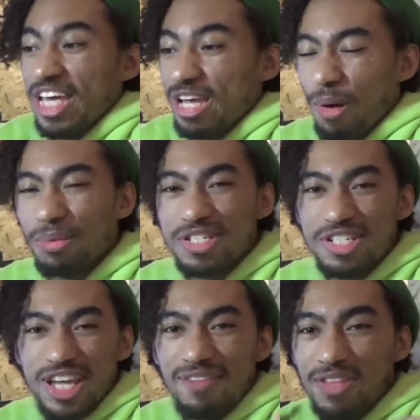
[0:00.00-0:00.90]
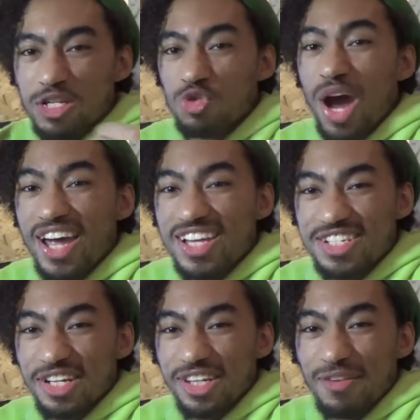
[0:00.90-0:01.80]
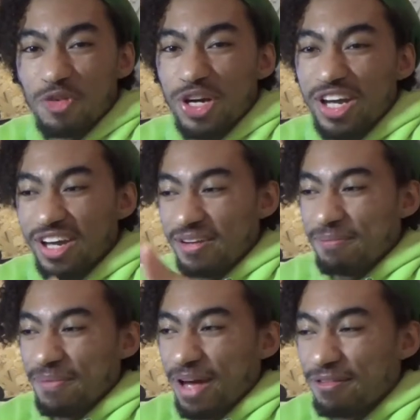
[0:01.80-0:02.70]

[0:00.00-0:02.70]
he probably just gave the driest delivery